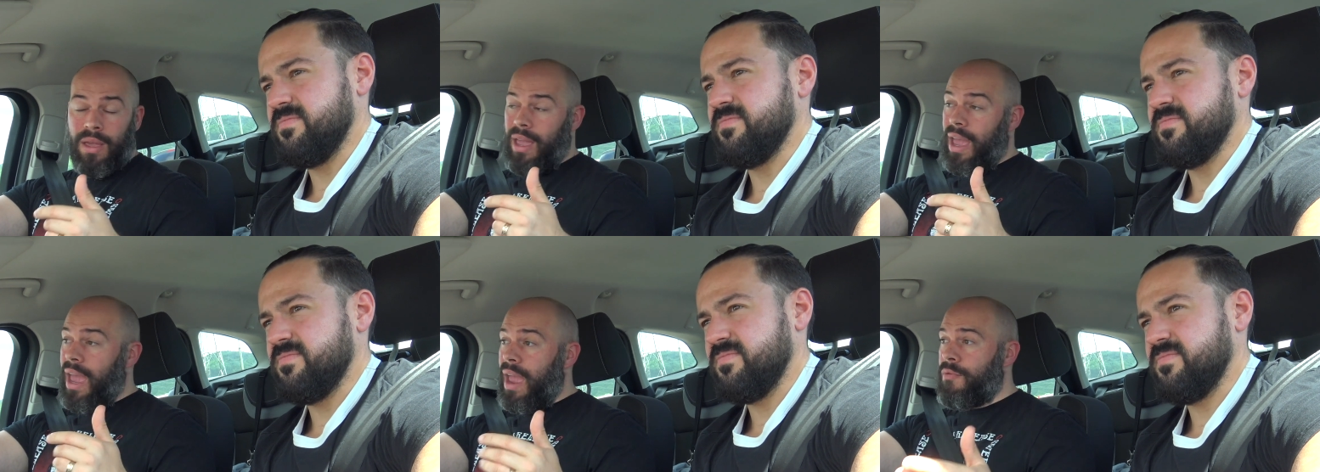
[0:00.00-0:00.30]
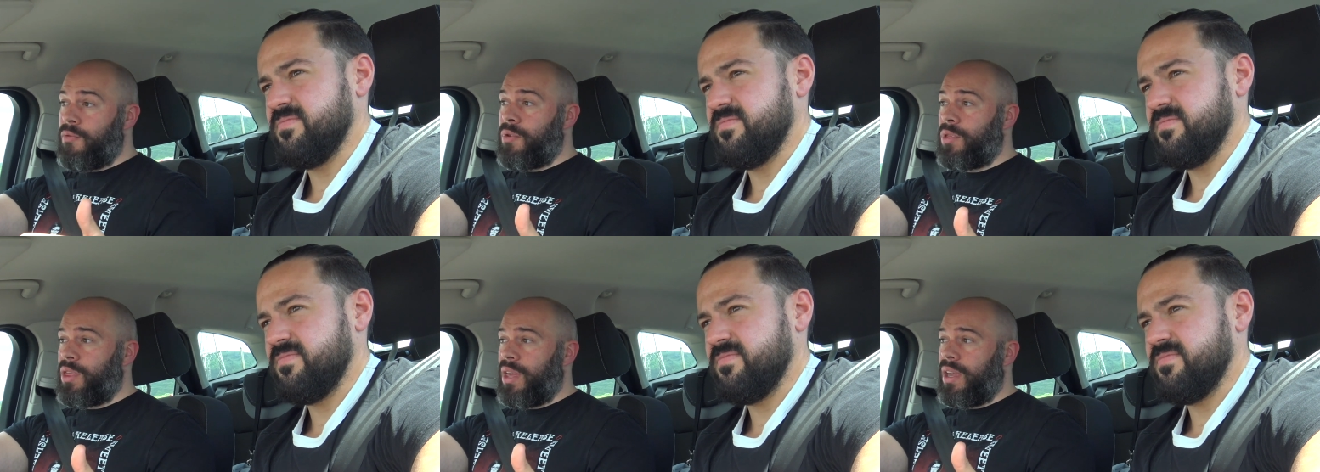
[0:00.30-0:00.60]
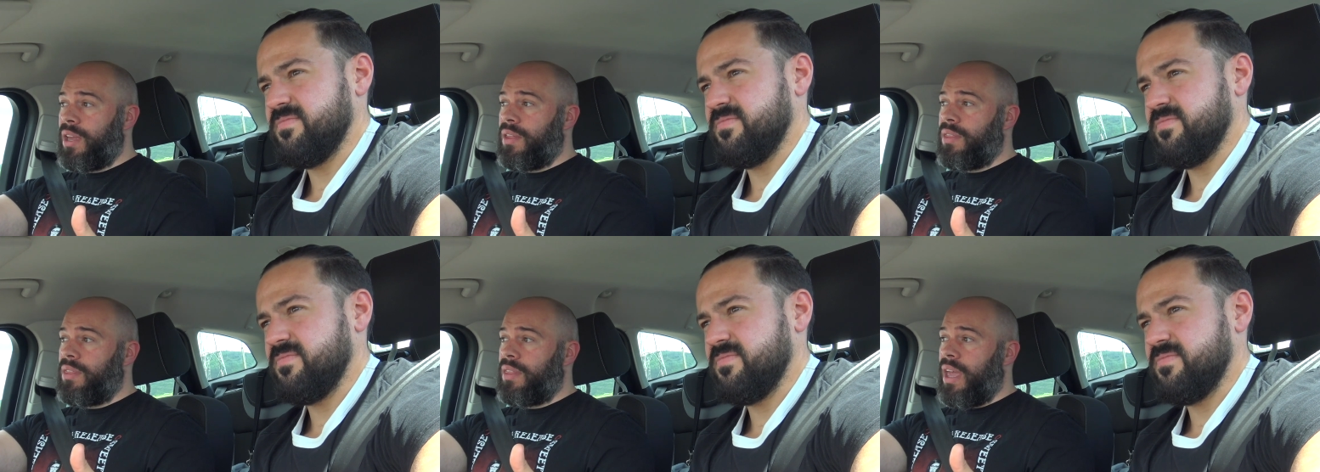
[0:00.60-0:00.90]

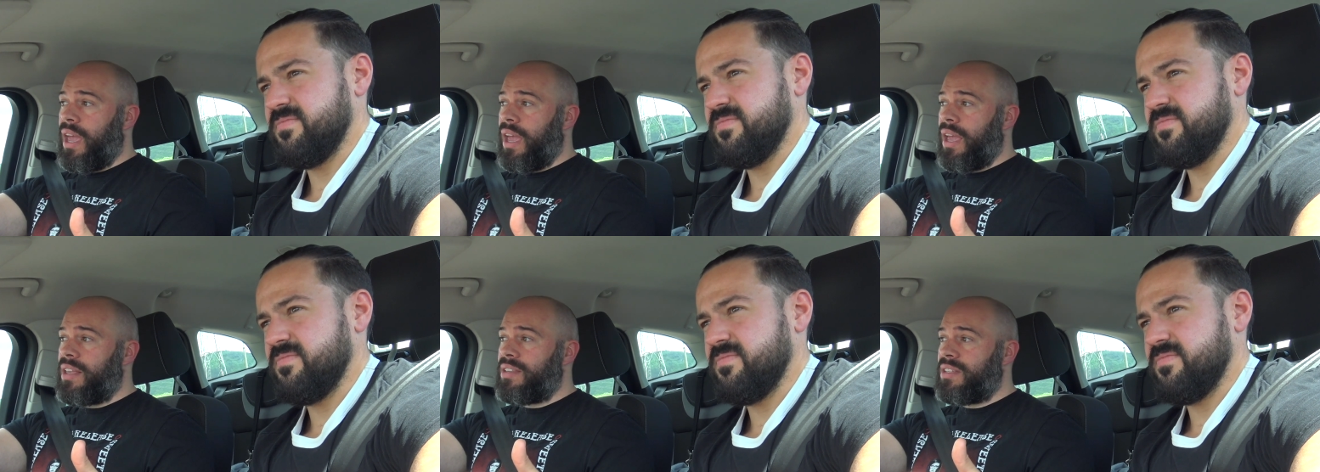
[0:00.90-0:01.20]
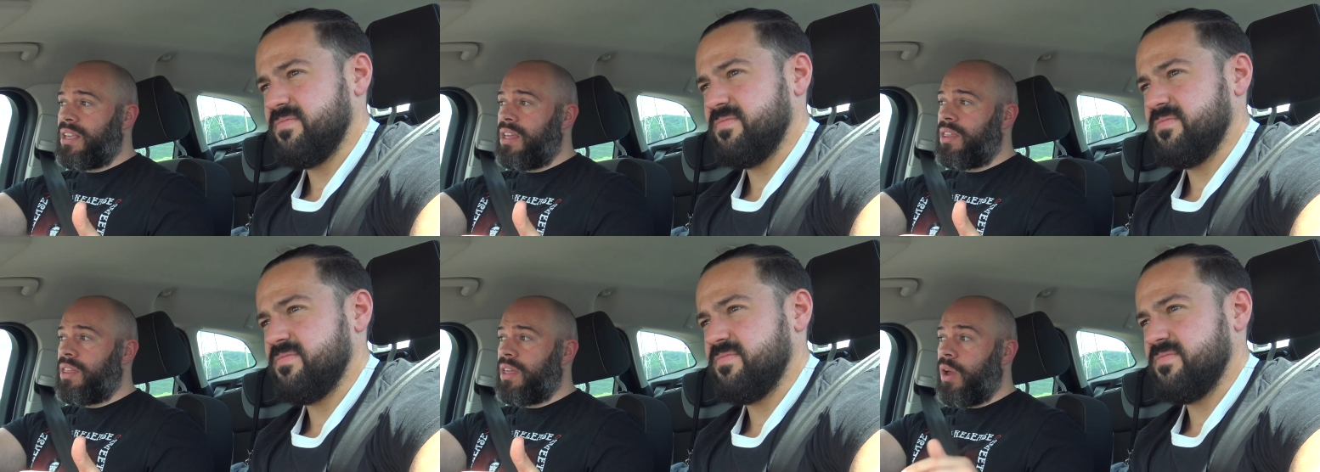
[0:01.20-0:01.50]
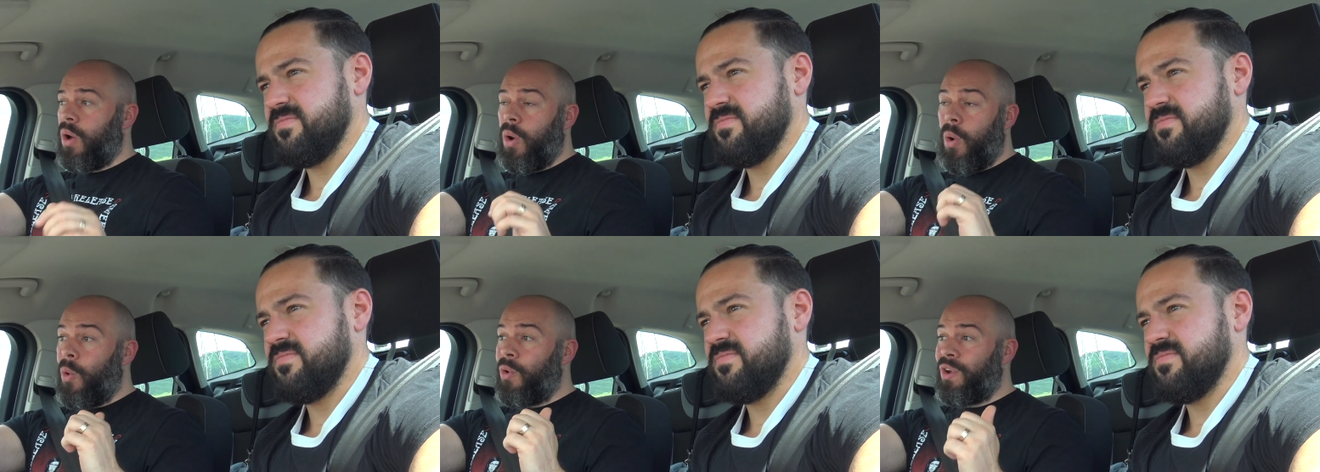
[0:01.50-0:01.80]
Speaker 1: everything in there is
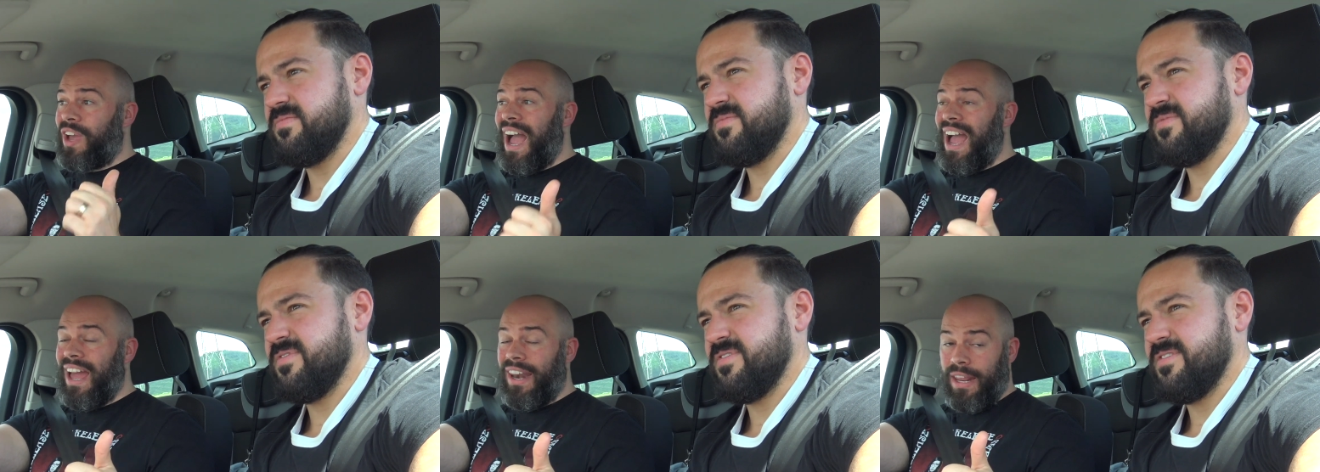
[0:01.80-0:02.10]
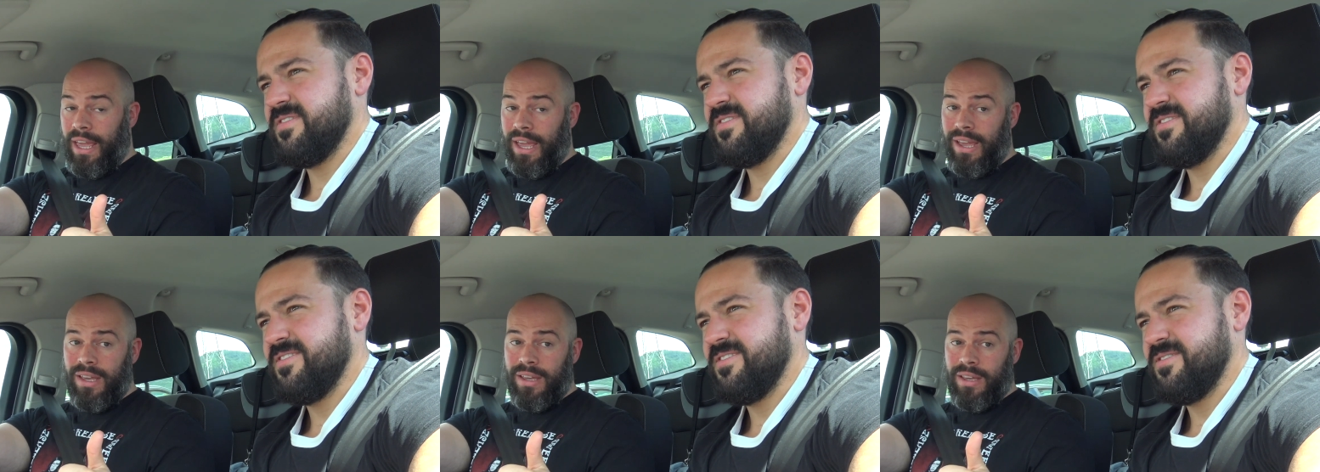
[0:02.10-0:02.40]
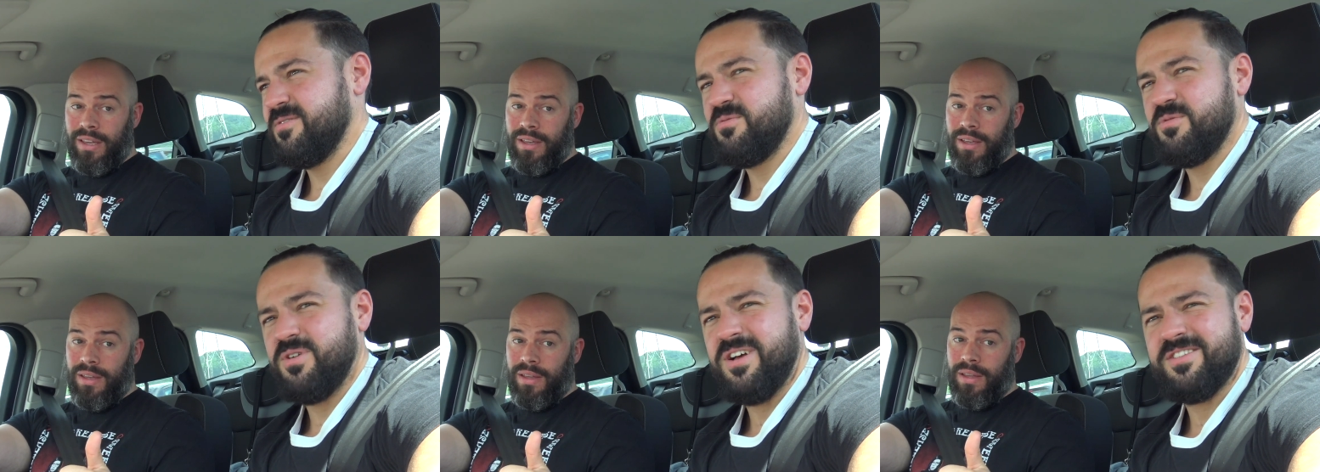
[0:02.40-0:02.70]
either organic.
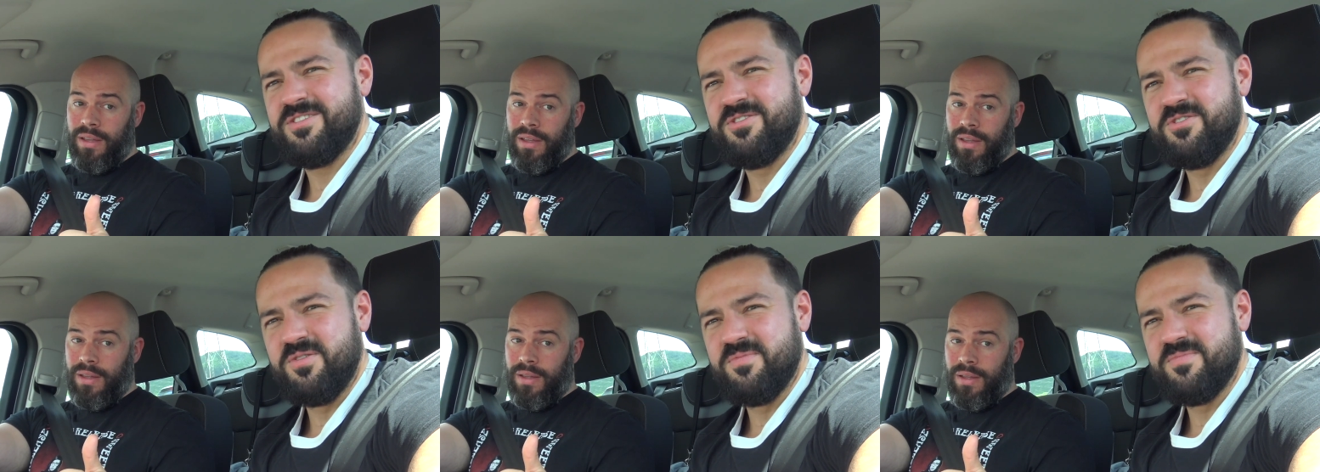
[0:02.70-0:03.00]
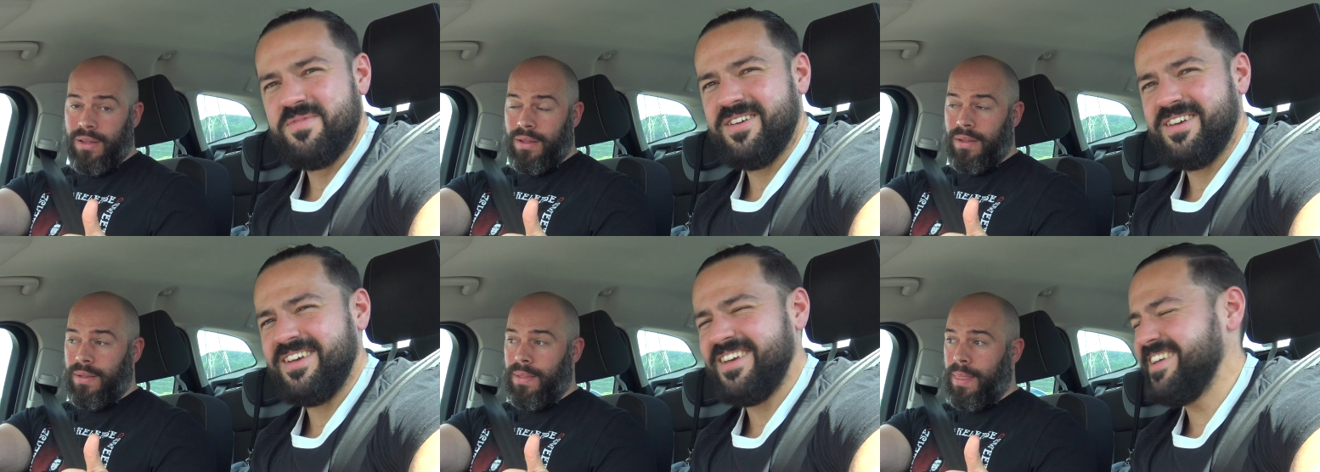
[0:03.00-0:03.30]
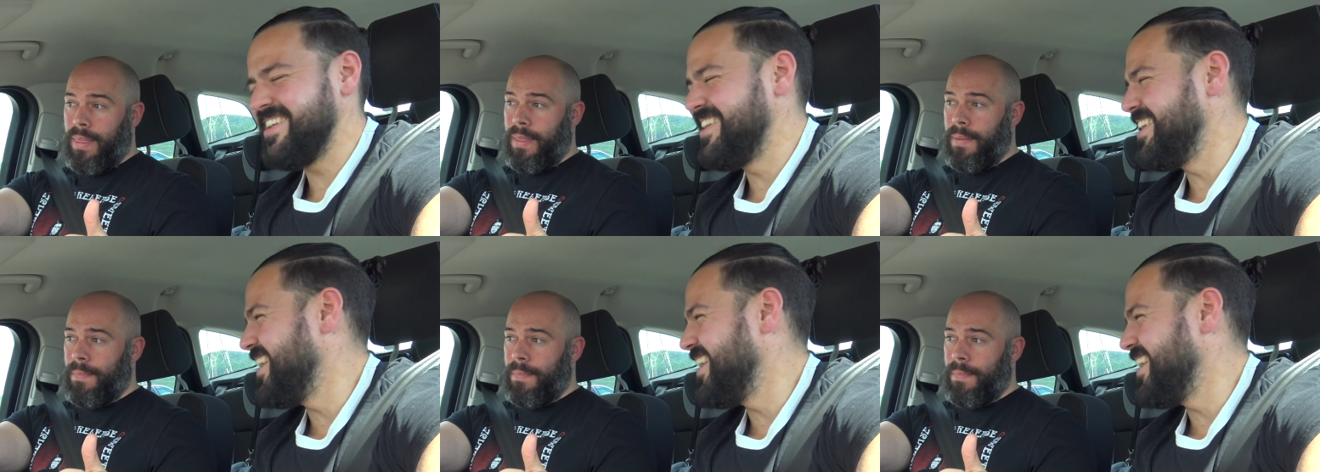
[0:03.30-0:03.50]
Well, that's not me.